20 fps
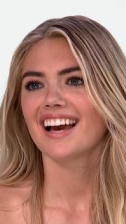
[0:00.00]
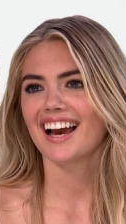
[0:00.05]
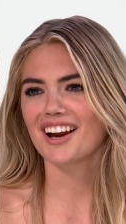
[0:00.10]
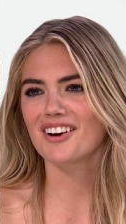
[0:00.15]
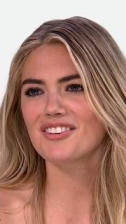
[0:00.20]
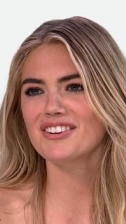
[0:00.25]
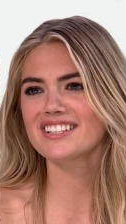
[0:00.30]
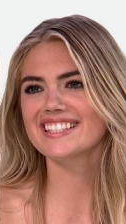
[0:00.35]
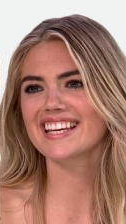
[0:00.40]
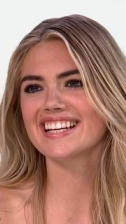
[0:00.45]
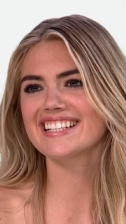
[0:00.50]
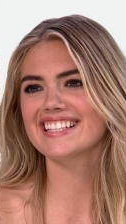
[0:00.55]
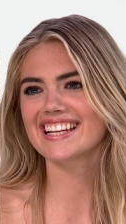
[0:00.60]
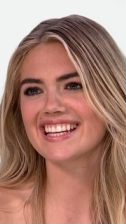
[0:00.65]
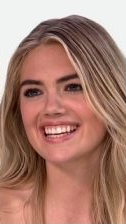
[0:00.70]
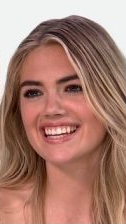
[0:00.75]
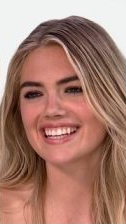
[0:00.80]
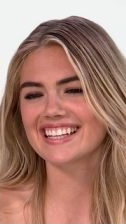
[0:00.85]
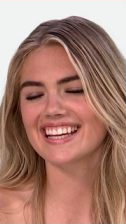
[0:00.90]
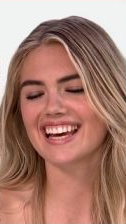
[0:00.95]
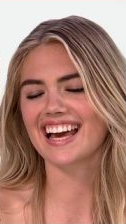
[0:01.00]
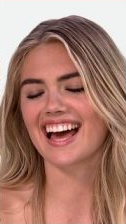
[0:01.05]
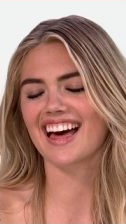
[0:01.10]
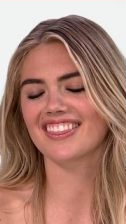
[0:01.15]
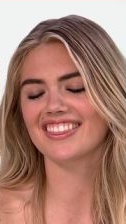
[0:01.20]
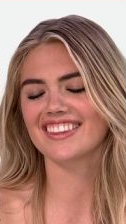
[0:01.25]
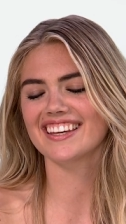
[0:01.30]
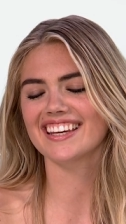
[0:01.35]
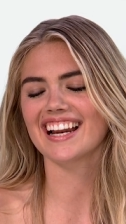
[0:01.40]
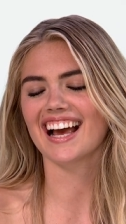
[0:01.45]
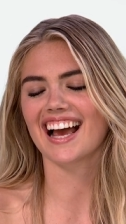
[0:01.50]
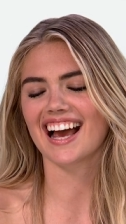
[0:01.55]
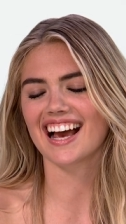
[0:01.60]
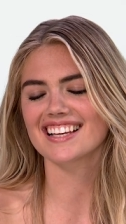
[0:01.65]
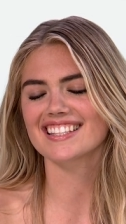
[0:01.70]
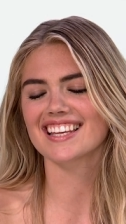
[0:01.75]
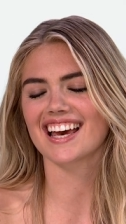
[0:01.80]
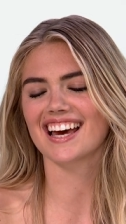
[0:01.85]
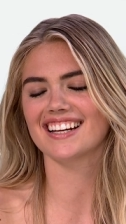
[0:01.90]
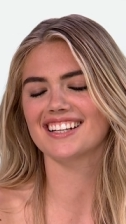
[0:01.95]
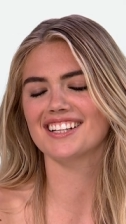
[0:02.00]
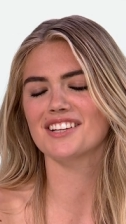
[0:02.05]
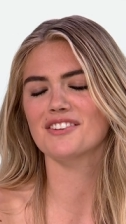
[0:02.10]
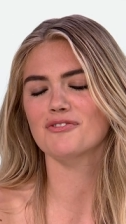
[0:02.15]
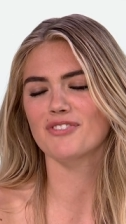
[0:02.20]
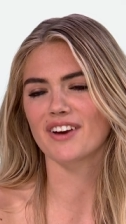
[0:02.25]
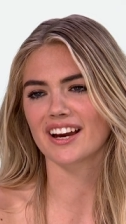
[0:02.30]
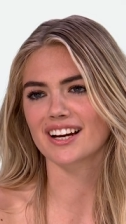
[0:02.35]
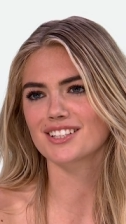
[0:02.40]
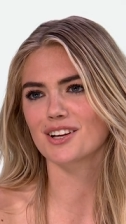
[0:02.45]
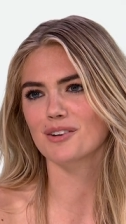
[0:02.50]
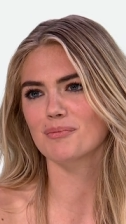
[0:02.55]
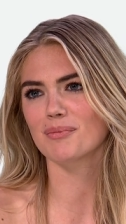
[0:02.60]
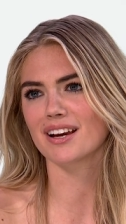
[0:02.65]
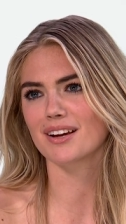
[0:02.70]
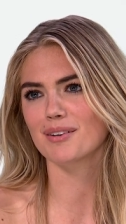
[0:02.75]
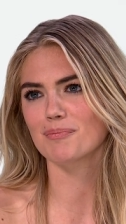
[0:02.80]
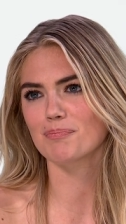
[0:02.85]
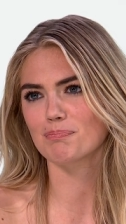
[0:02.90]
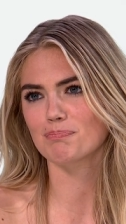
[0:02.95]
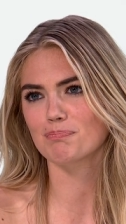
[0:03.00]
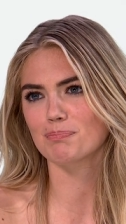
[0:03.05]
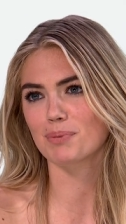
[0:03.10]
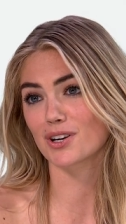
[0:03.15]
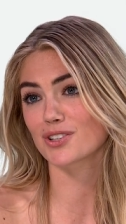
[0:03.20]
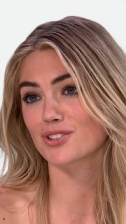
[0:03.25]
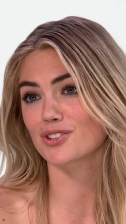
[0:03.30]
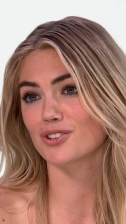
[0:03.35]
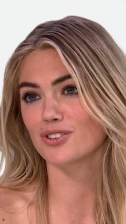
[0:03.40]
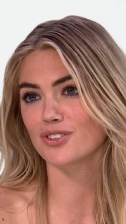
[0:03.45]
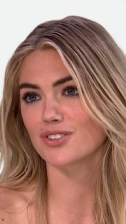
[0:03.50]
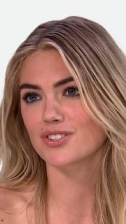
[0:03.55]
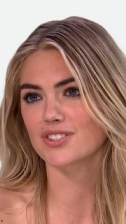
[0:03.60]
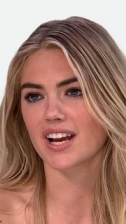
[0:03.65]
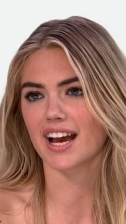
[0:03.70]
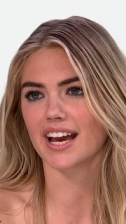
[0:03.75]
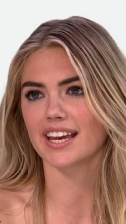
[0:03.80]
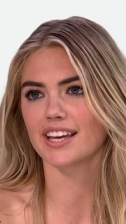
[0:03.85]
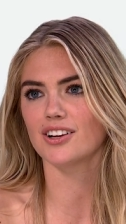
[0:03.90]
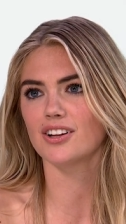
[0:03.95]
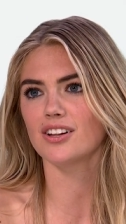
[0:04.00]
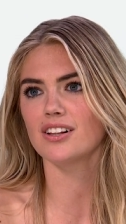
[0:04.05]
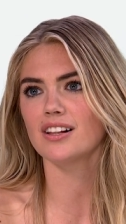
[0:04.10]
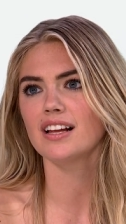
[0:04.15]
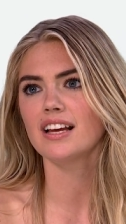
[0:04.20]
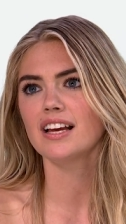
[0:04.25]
I would say dating an athlete has had an effect on my personal style.